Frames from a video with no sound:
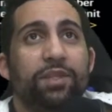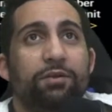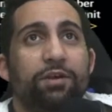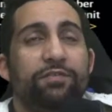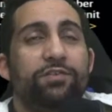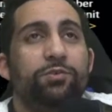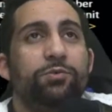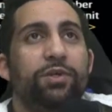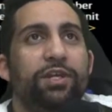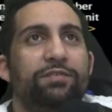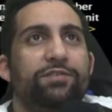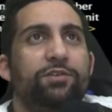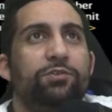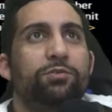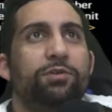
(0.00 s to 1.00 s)
If
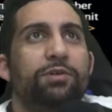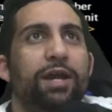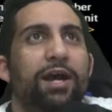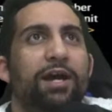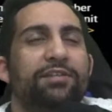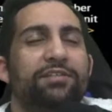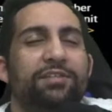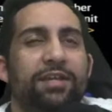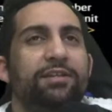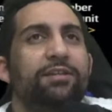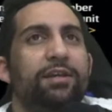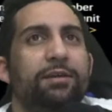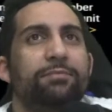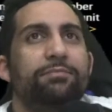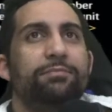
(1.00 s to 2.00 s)
you send
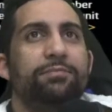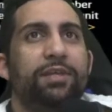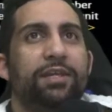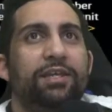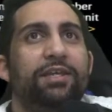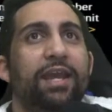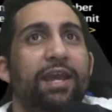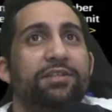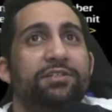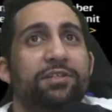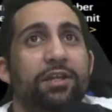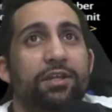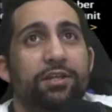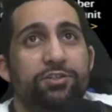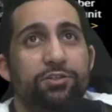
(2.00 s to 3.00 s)
him, he gains
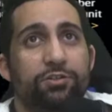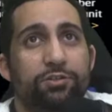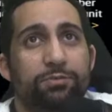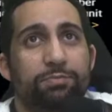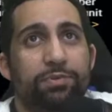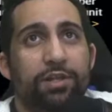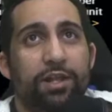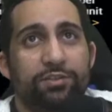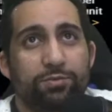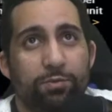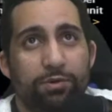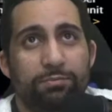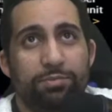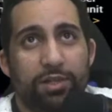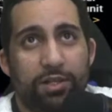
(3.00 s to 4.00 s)
an additional
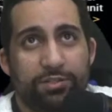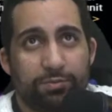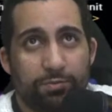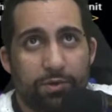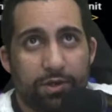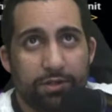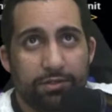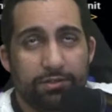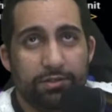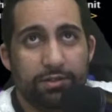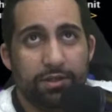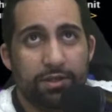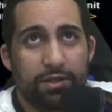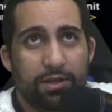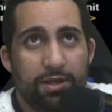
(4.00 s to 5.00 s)
+1/+1,
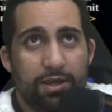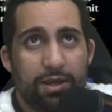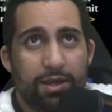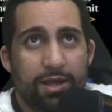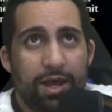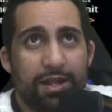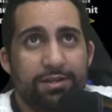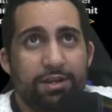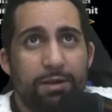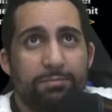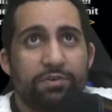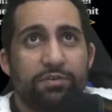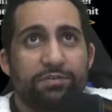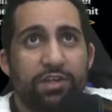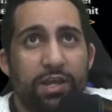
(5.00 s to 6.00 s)
a
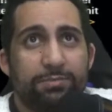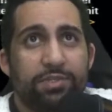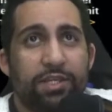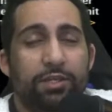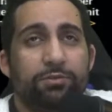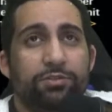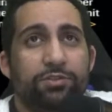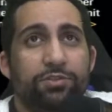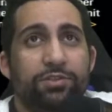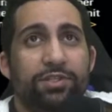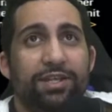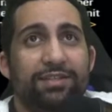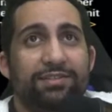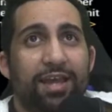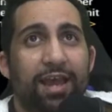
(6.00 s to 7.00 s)
number of times equal to
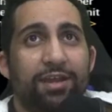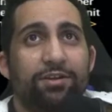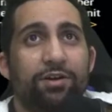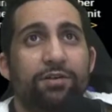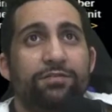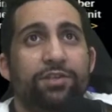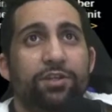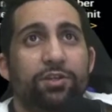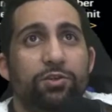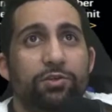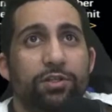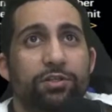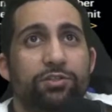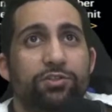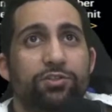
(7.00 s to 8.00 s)
the attack of the
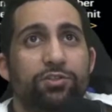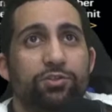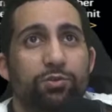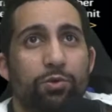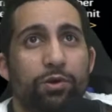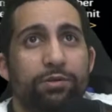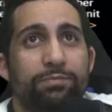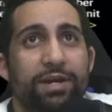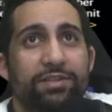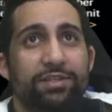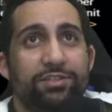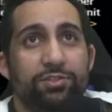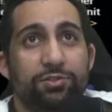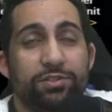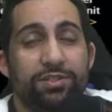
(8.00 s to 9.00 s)
unit destroyed by
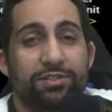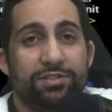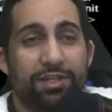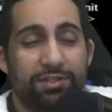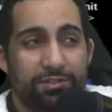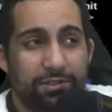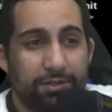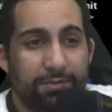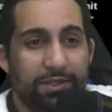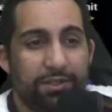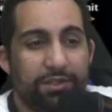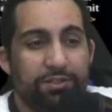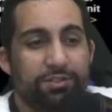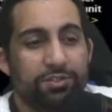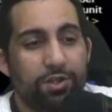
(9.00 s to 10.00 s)
this unit's ascension
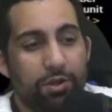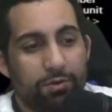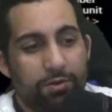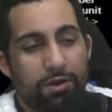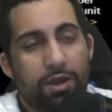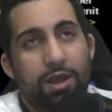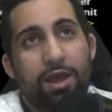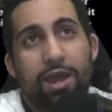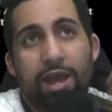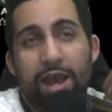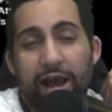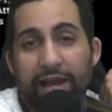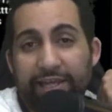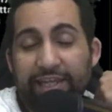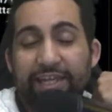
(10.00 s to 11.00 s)
ability. So,
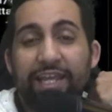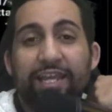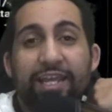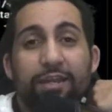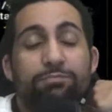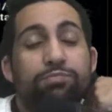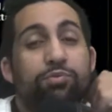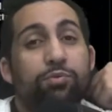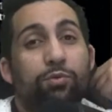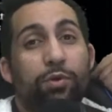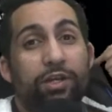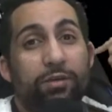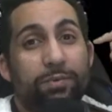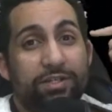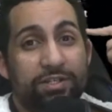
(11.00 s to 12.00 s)
he can get
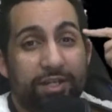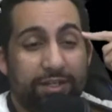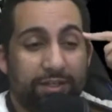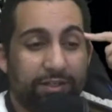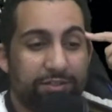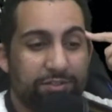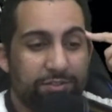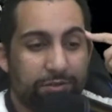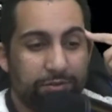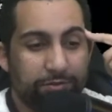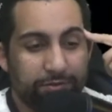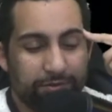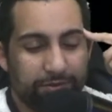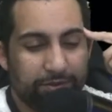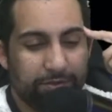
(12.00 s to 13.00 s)
pretty ridiculous.
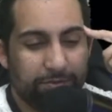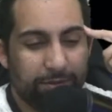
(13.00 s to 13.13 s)
So you